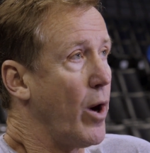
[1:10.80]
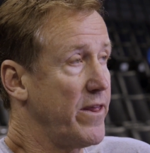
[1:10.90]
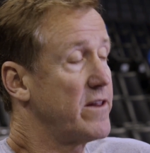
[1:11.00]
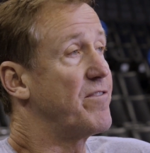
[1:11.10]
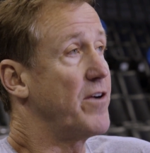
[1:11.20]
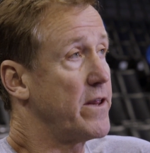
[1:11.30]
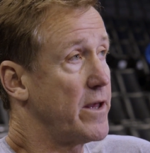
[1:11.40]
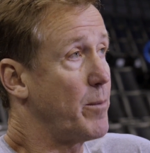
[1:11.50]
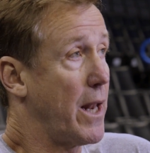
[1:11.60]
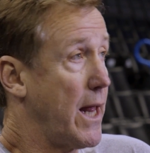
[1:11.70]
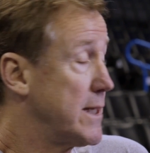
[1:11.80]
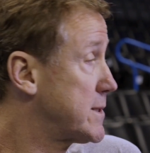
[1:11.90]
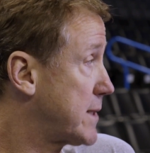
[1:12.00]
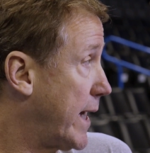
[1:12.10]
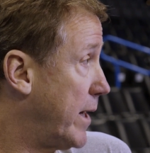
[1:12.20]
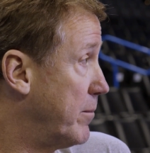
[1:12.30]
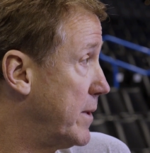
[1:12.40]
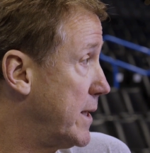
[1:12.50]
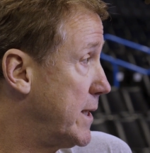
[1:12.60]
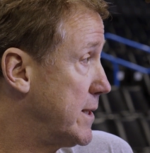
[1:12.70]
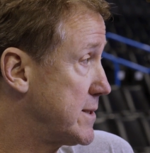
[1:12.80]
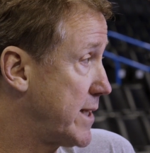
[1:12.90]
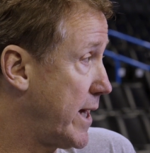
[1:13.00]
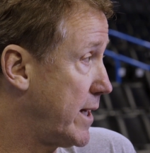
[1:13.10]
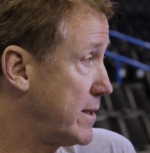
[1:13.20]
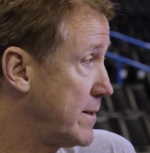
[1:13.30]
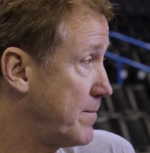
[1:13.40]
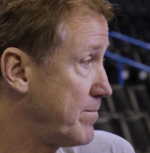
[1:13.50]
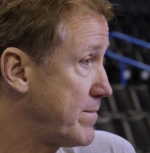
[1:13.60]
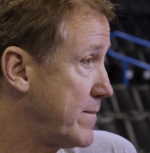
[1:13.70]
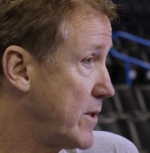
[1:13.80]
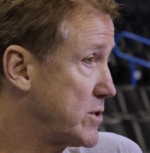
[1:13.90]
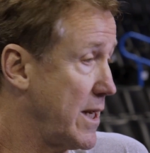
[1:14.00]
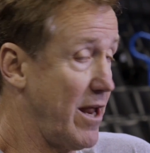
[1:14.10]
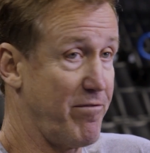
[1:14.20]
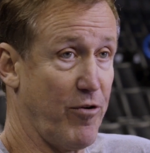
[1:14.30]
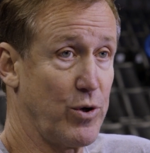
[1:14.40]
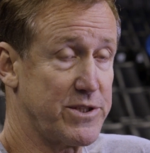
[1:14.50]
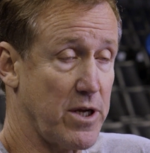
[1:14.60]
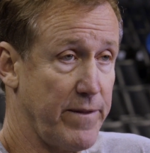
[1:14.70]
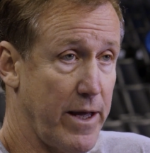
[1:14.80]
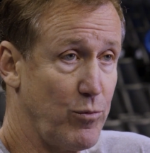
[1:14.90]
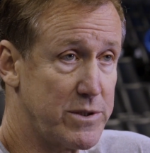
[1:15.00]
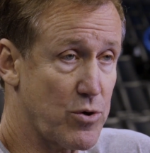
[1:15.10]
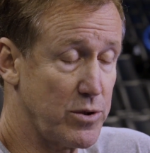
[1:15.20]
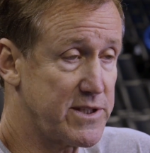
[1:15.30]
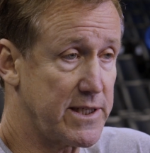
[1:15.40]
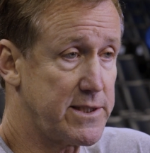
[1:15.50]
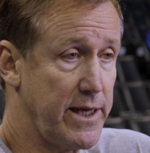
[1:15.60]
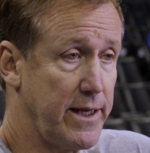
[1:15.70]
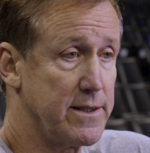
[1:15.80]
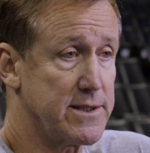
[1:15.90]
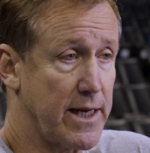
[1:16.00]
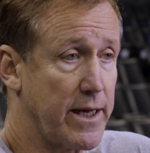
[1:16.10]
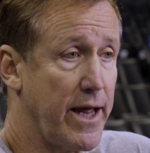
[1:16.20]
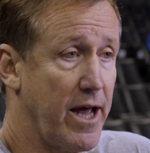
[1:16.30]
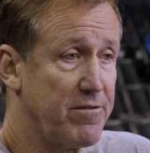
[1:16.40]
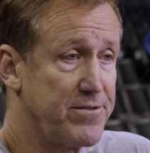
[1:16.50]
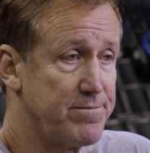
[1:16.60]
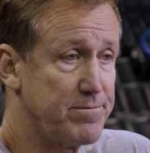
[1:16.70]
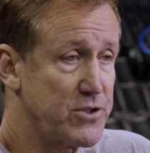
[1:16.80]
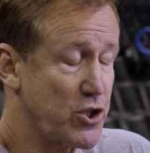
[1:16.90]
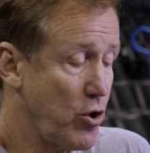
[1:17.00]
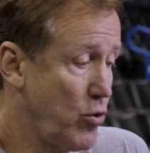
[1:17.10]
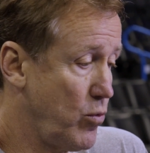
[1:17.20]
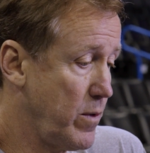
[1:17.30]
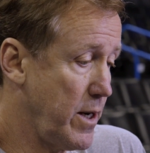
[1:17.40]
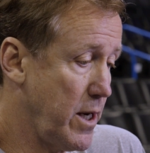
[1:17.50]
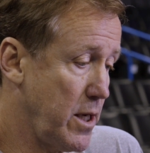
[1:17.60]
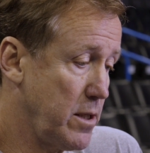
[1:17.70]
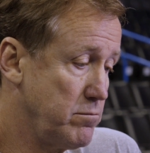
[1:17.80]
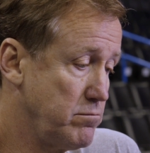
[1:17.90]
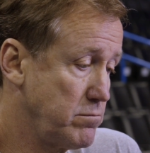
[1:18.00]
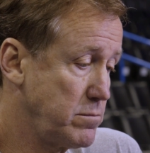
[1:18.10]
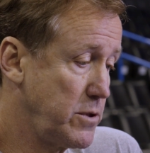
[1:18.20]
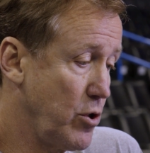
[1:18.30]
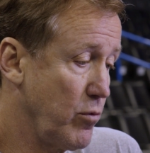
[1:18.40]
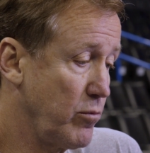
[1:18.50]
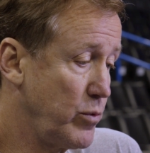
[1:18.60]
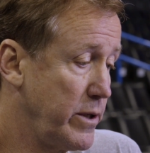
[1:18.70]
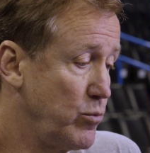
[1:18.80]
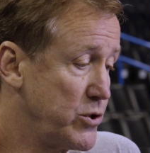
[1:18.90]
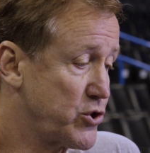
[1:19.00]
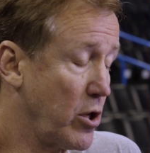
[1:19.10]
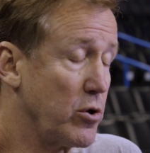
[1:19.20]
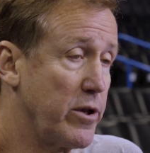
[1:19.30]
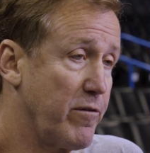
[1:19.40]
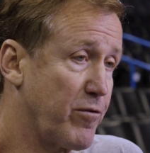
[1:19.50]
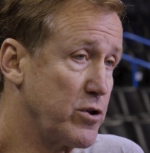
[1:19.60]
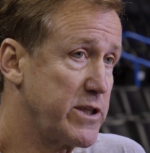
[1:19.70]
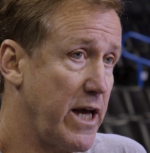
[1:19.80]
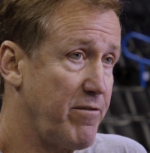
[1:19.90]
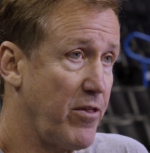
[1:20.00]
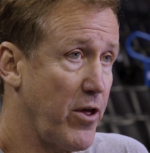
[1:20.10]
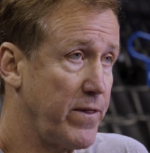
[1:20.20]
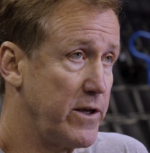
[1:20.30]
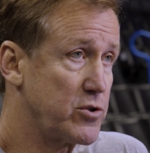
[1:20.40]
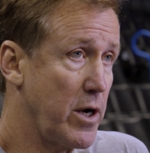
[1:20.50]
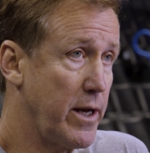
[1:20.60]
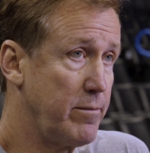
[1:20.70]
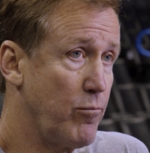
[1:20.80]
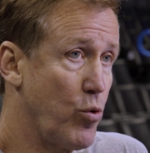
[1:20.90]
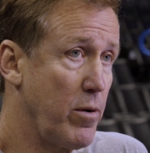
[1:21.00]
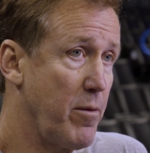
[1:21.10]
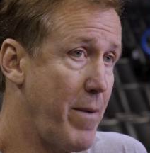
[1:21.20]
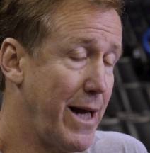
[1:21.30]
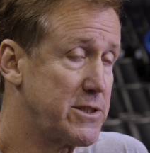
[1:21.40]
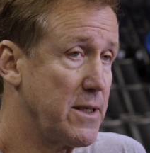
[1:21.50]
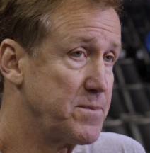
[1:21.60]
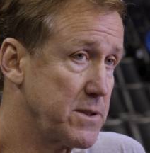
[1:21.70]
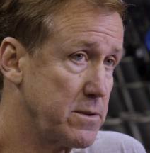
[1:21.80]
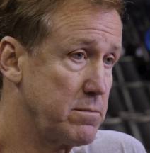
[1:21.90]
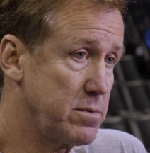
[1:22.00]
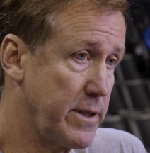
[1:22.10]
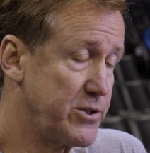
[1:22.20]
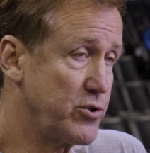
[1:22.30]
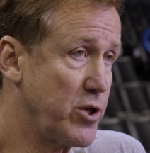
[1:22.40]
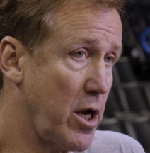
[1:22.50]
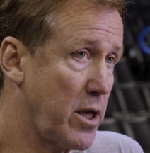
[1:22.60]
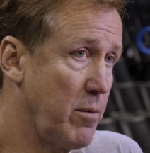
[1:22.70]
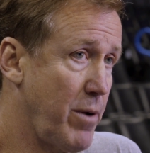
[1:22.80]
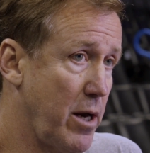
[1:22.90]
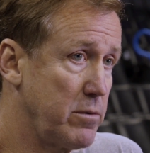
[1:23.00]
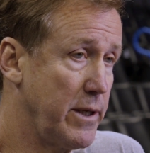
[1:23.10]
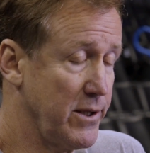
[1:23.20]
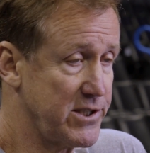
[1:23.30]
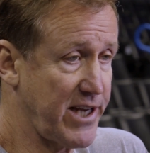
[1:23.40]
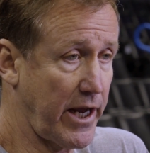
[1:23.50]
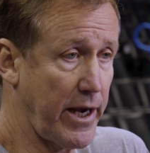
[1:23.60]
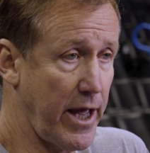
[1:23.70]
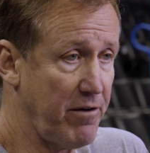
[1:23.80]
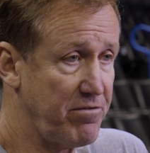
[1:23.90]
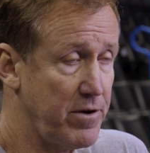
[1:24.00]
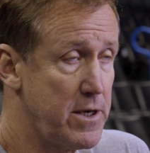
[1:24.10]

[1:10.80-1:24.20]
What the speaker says: I think the funny thing about last game is that there's a lot of focus on that, and we scored 68 in the second half. So, you know, we struggled in the first half. I thought they tried more of the matchups that you're talking about in the second half